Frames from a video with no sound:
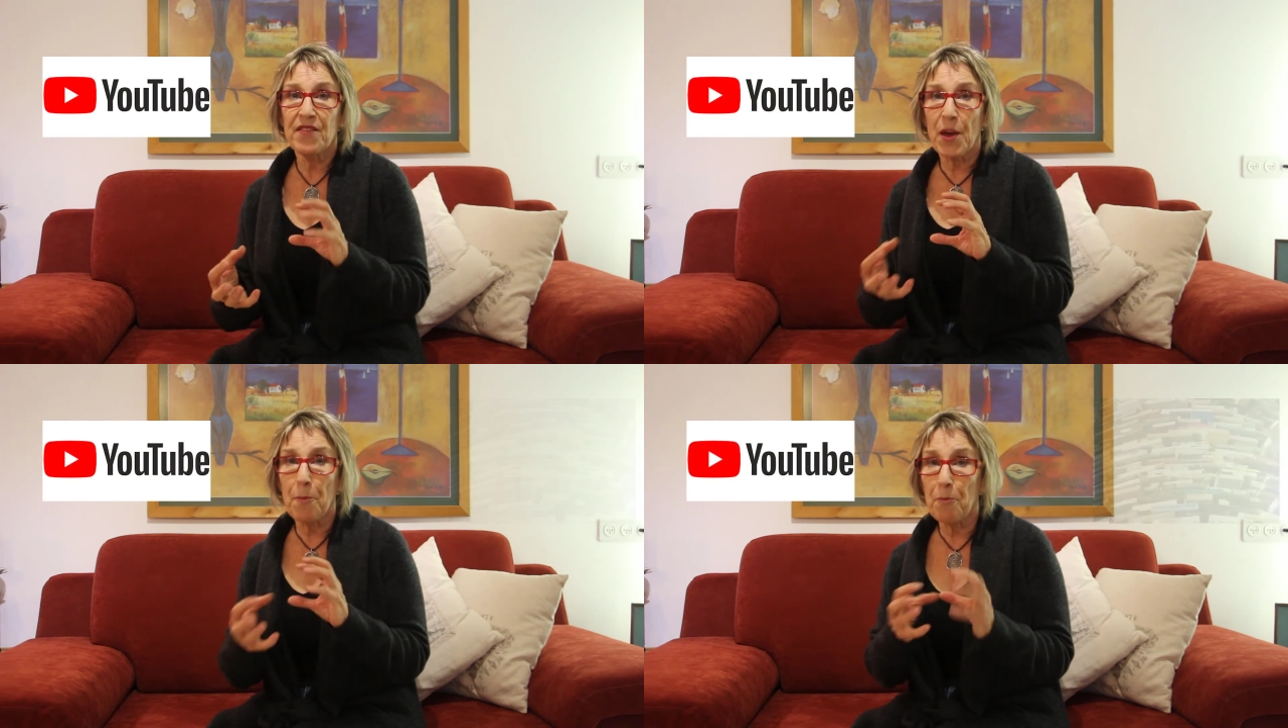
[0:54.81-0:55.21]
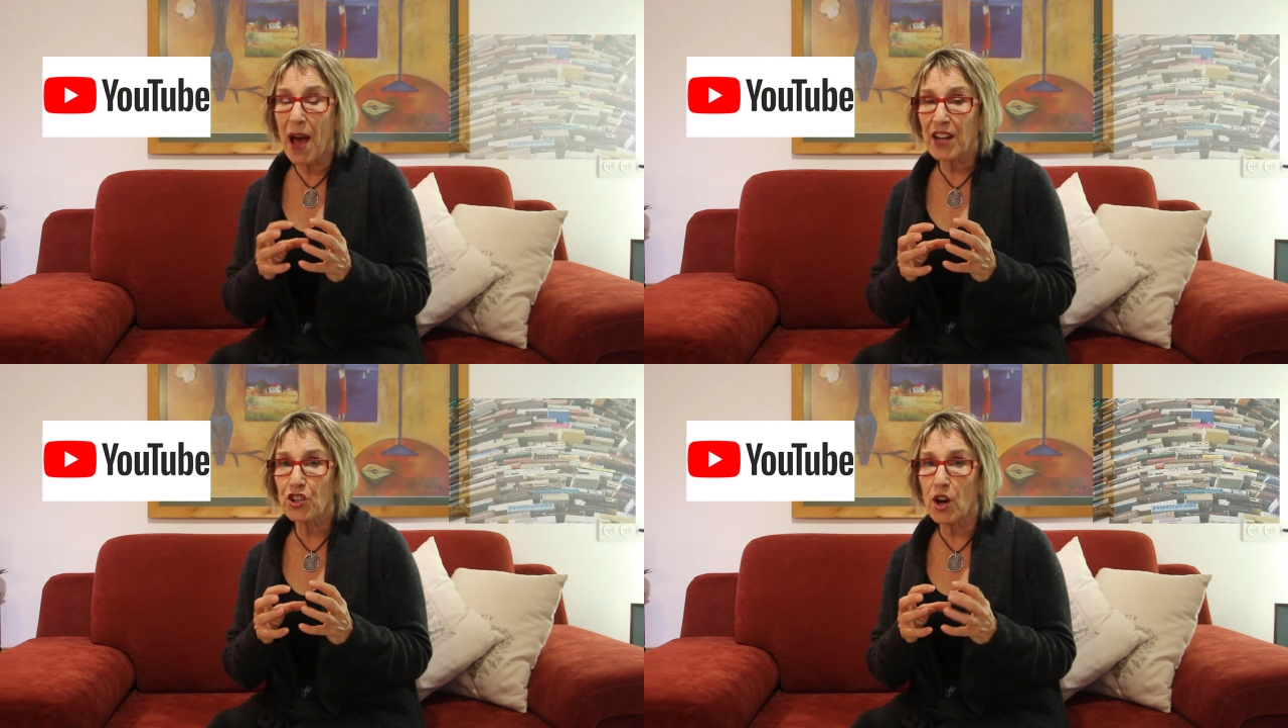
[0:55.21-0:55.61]
that
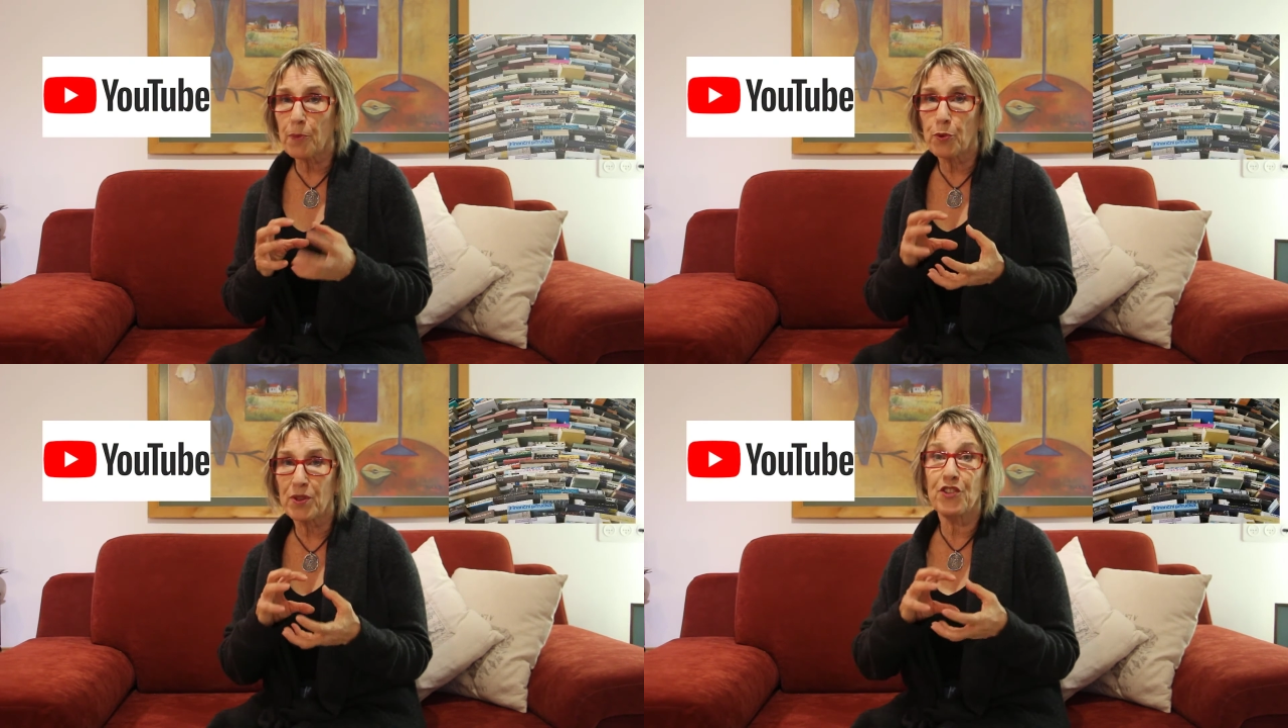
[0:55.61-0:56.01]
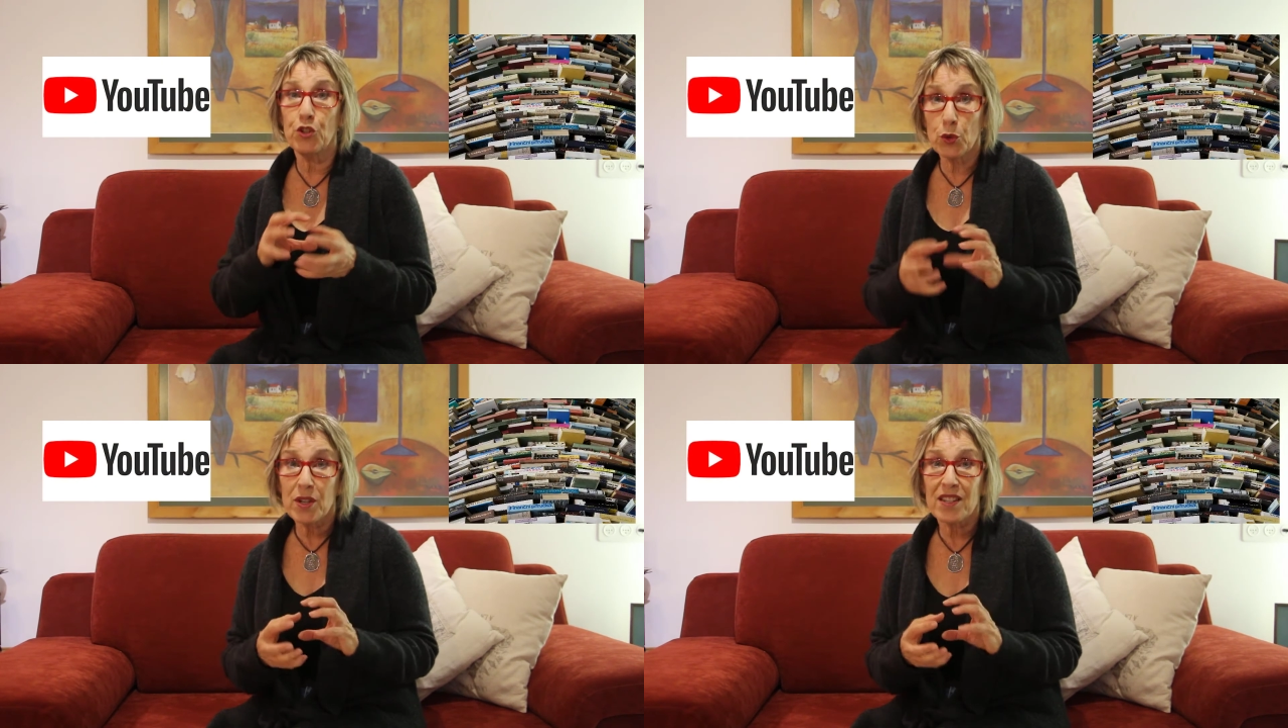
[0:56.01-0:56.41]
match up with
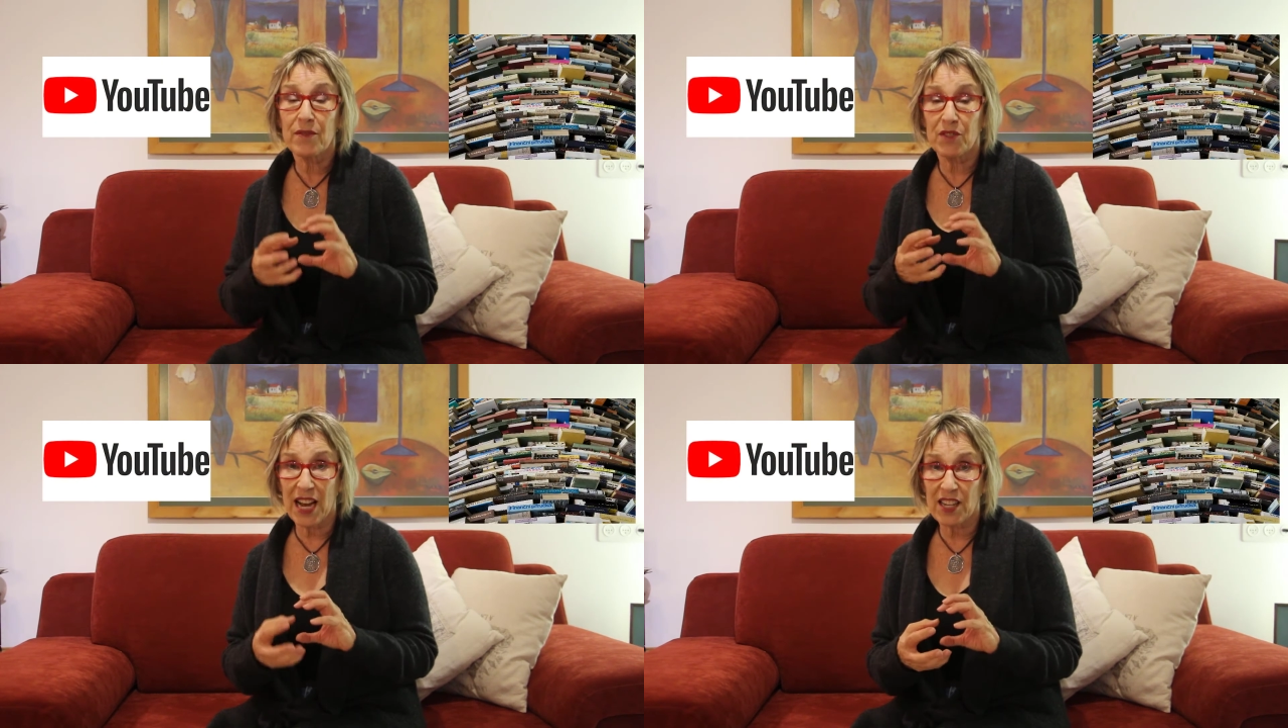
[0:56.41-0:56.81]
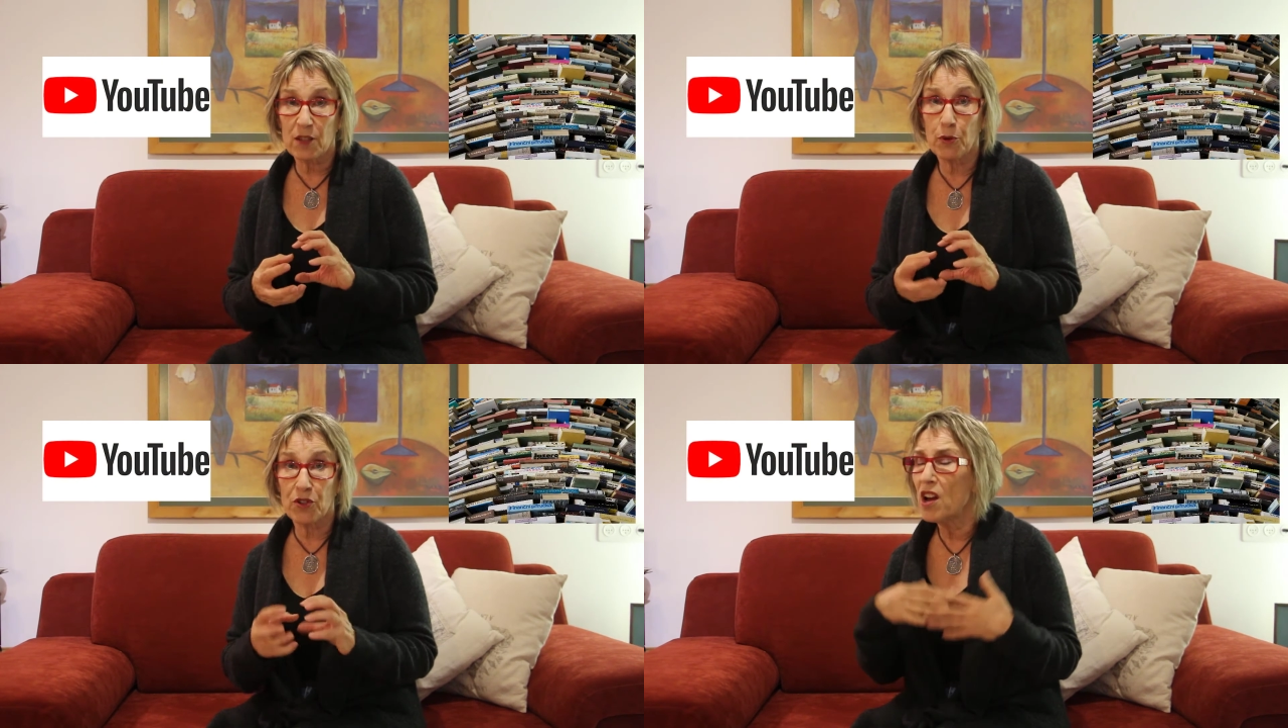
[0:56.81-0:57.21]
units of
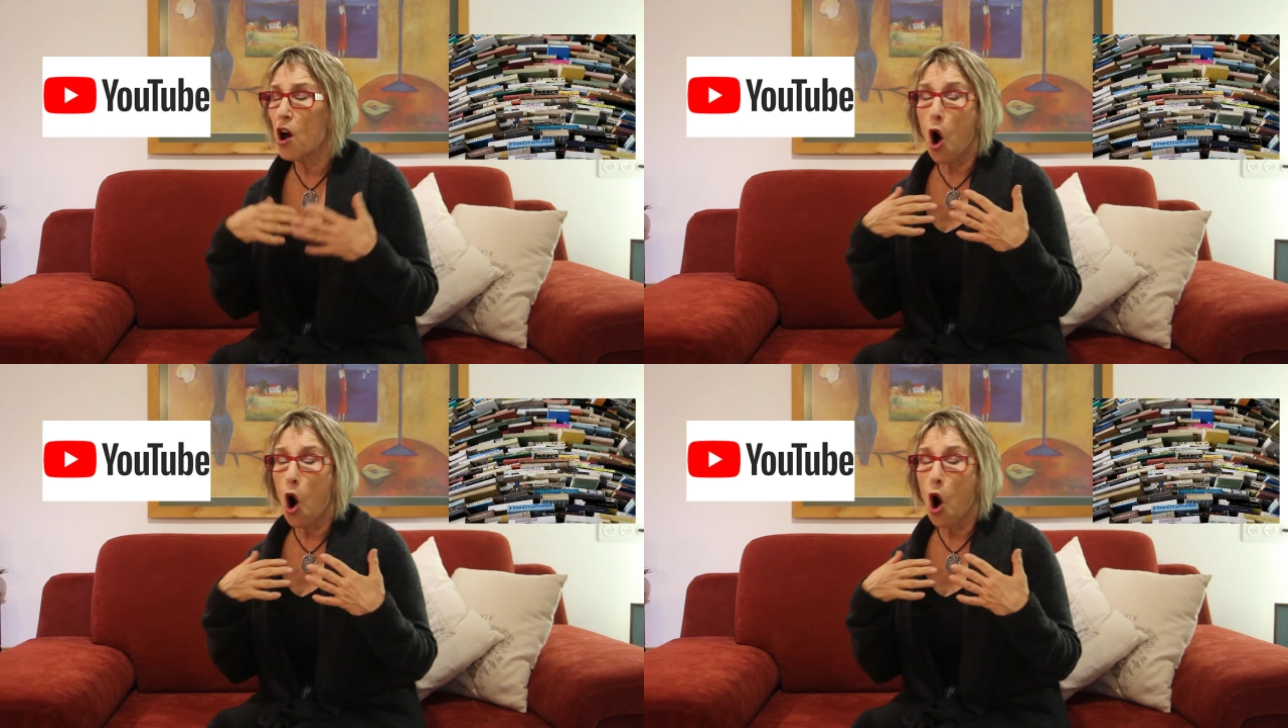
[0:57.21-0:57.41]
textbooks,